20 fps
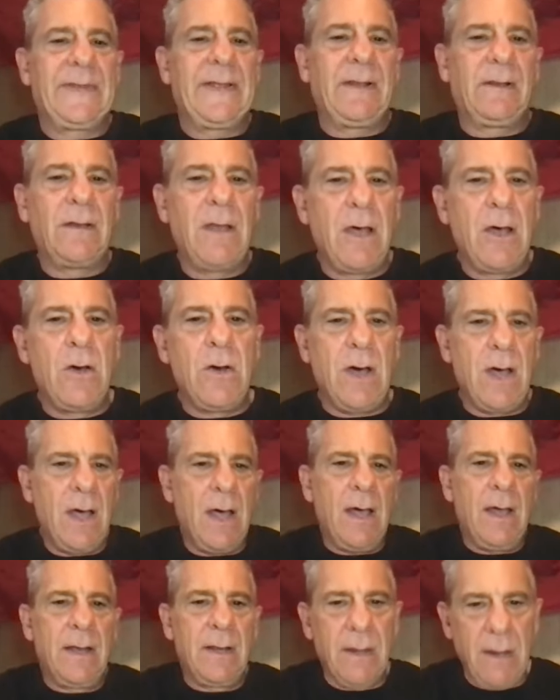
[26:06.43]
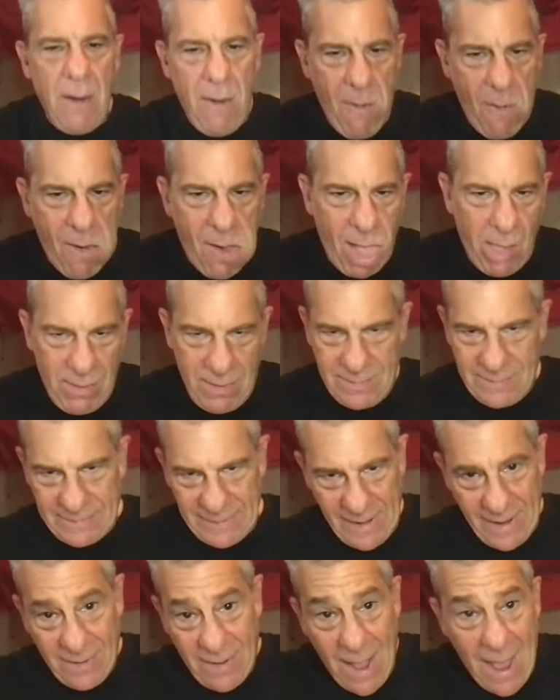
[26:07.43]
say hello, hug,
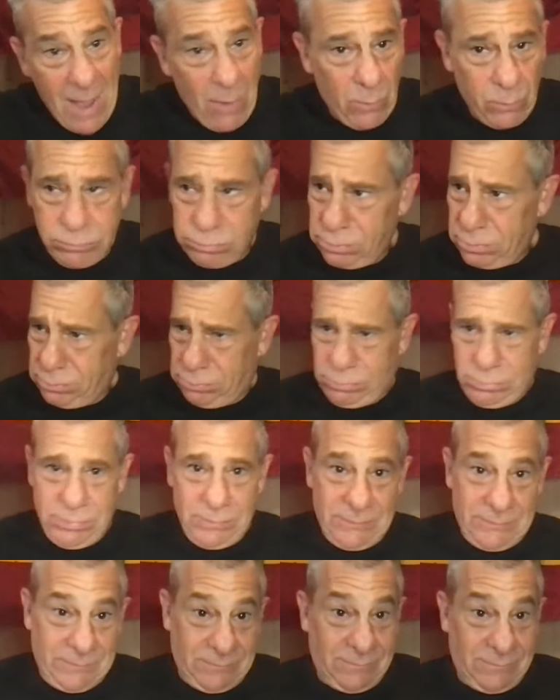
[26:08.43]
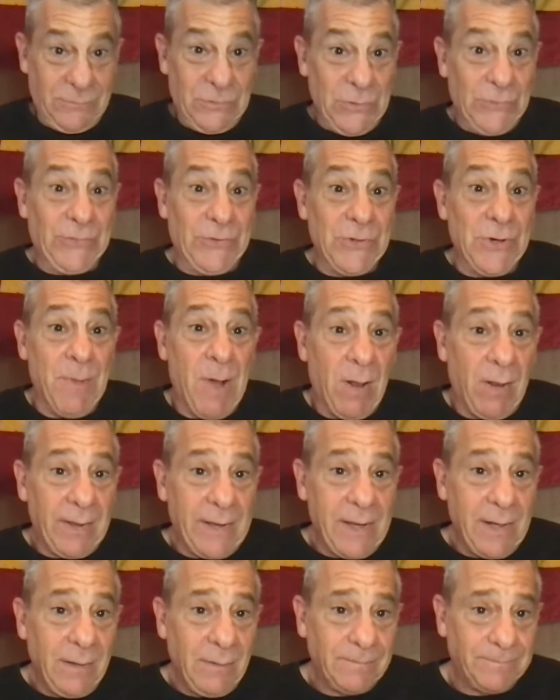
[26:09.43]
say, hey, Kyle, using your
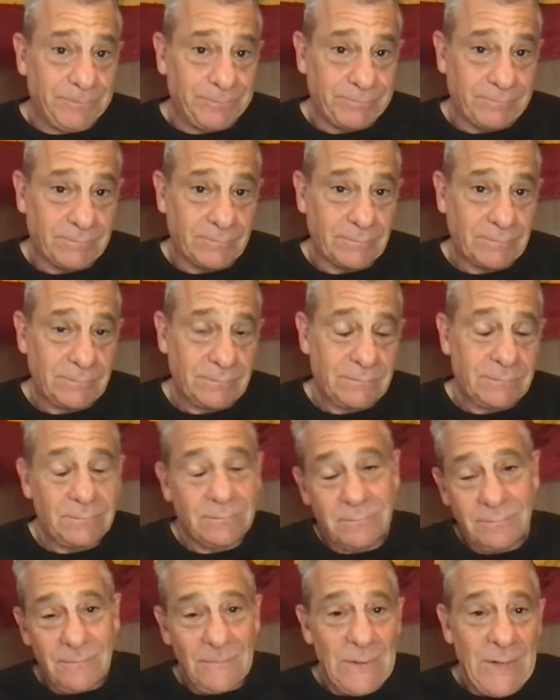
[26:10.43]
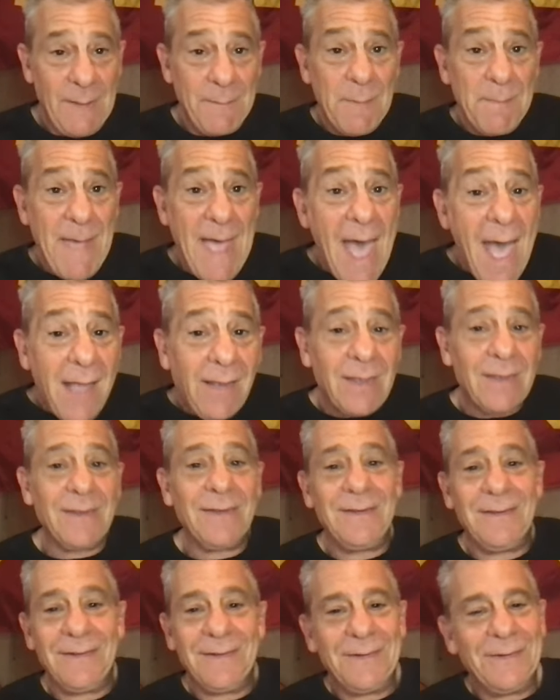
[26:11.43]
mulligan? Coming back?
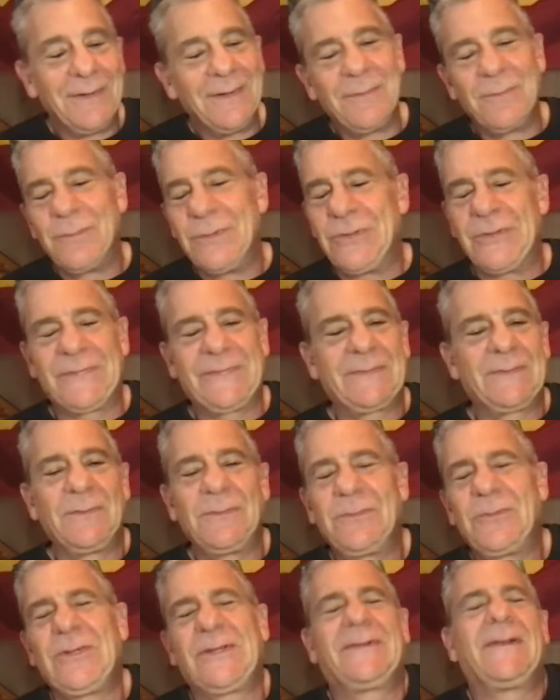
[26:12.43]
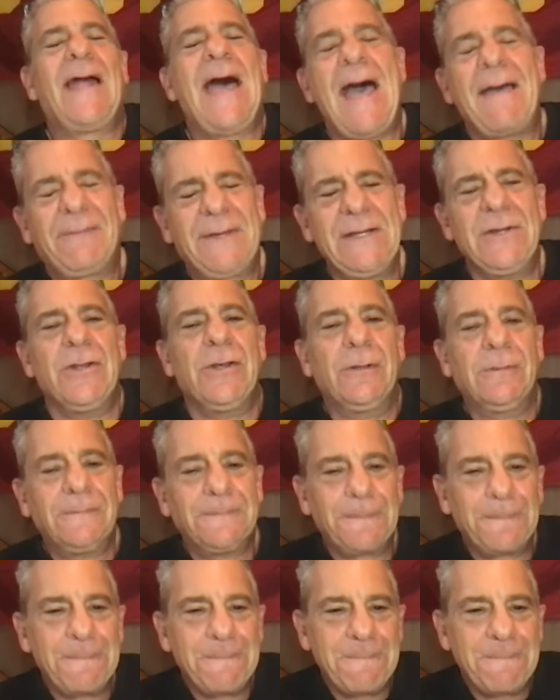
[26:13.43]
We just just laughed. He knew.